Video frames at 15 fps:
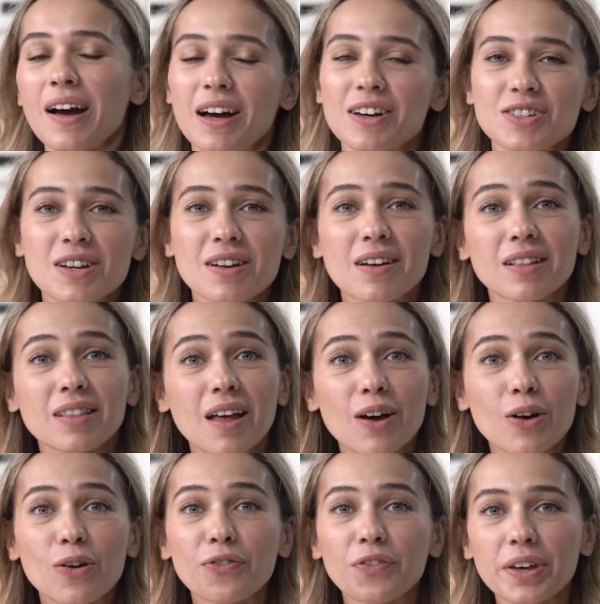I share a
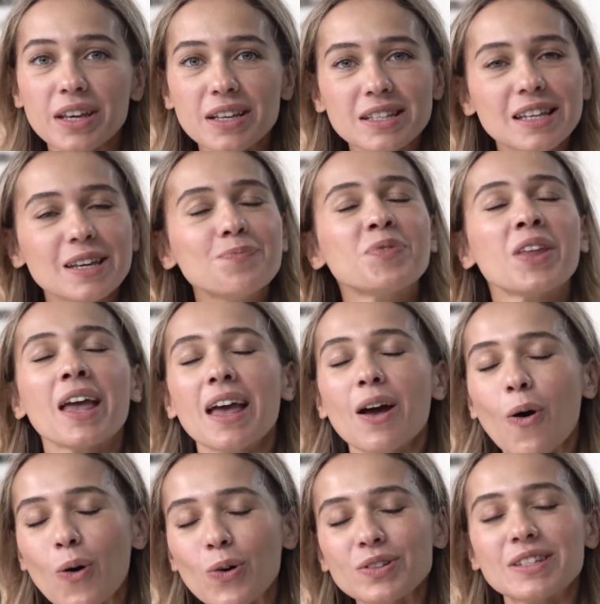lot of easy,
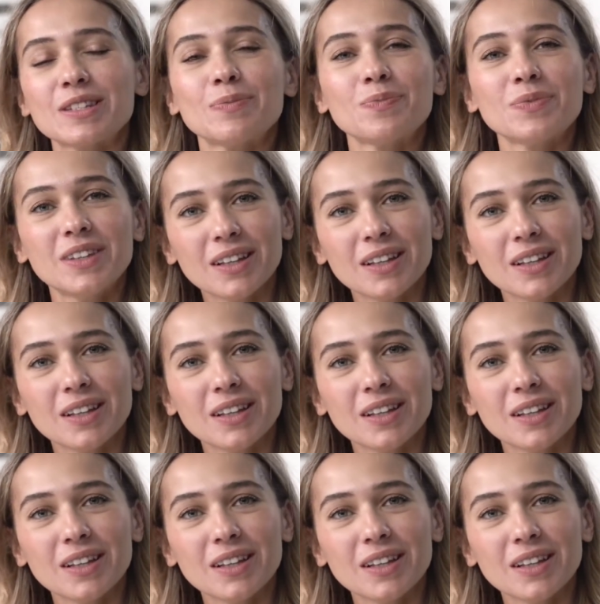wholesome,